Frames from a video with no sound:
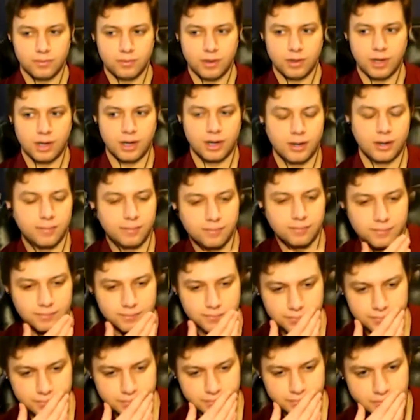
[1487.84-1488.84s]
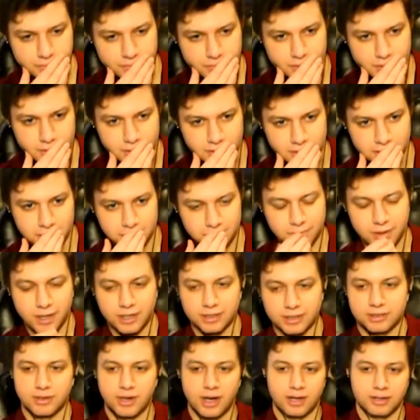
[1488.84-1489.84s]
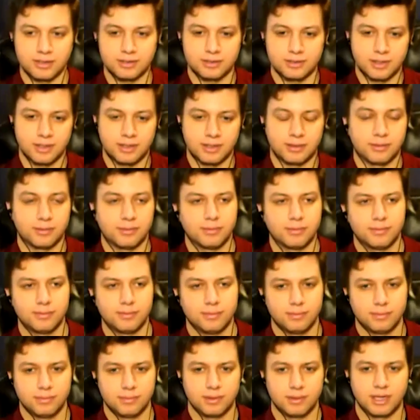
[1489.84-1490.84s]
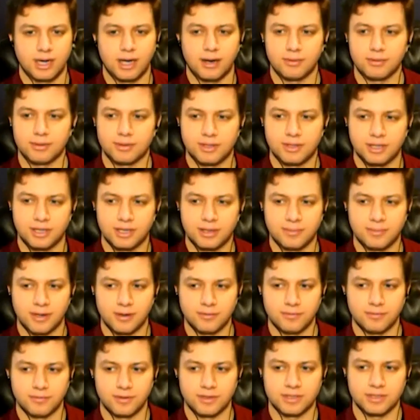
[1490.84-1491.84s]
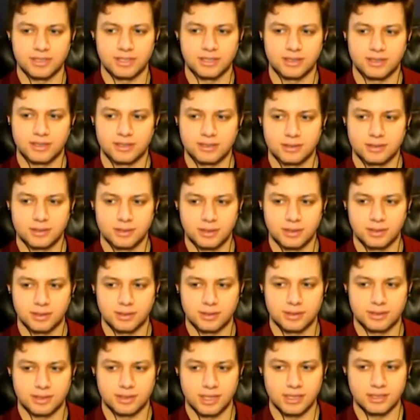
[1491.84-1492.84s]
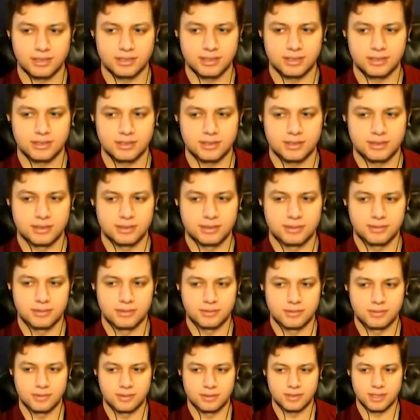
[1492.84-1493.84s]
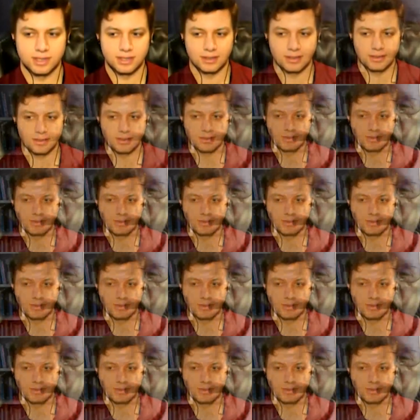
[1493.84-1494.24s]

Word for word: Um, right. So how does and and how are we thinking about risk in this in these cases exactly?